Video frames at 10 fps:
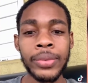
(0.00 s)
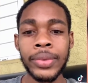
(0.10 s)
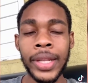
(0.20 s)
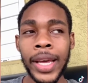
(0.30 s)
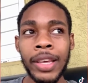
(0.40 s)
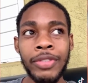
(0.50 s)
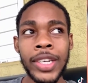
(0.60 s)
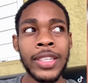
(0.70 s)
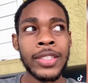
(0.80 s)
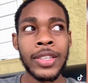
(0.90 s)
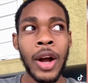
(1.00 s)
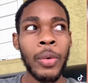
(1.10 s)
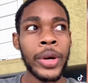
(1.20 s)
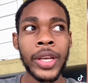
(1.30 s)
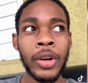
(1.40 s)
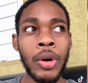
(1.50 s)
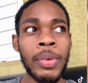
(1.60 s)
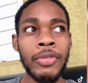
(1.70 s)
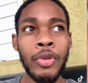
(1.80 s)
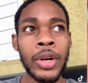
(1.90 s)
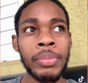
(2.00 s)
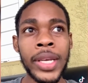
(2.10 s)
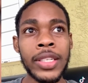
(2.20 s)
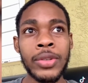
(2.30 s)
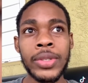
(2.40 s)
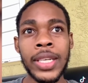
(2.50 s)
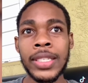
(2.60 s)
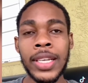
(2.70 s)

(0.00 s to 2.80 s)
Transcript: Like if I didn't start working out before, it makes no sense I